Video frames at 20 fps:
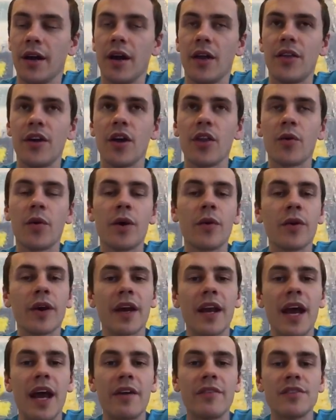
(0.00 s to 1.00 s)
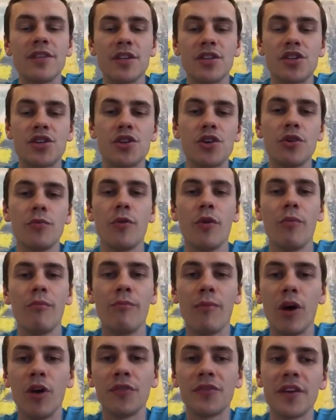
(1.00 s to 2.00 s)
the other one we're going to have is a chewable
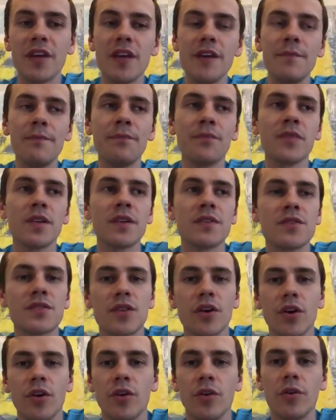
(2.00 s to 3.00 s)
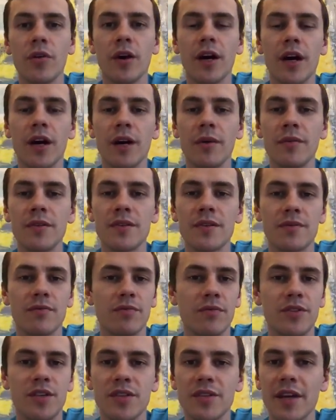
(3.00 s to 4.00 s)
multi. So it's
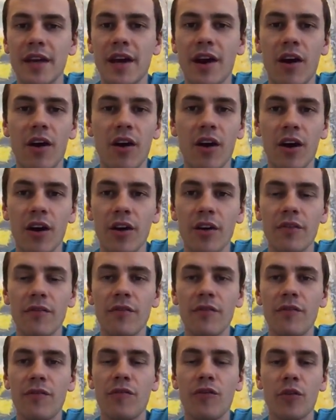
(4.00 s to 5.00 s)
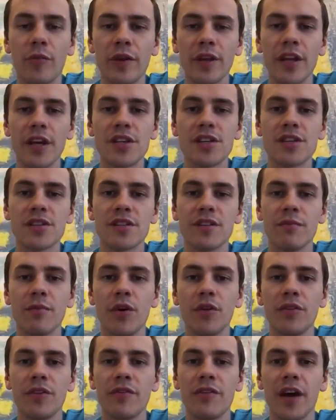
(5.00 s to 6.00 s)
just like our formulations of
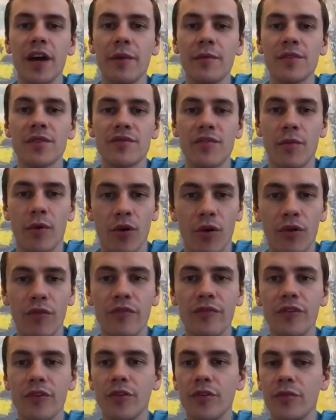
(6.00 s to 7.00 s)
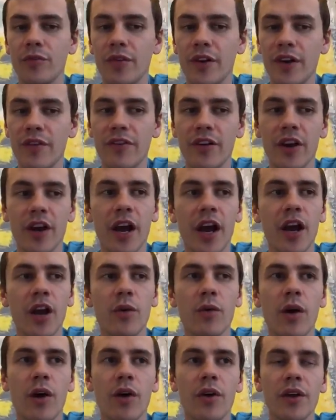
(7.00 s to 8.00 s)
multivitamins from Whole Food, very high
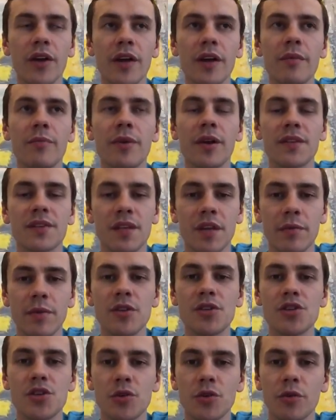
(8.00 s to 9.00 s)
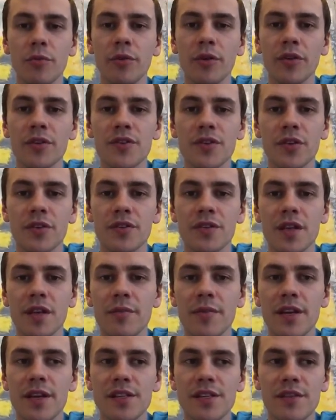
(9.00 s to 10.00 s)
quality, but it's going to be chewable, so it's going
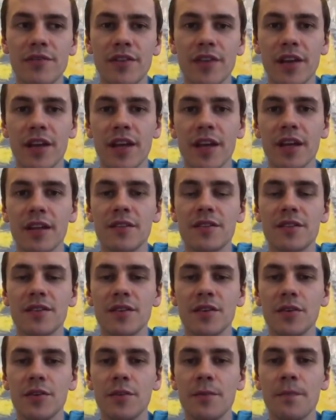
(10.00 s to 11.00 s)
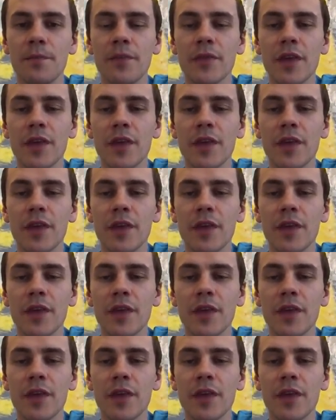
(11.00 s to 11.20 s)
to be easy for the kids to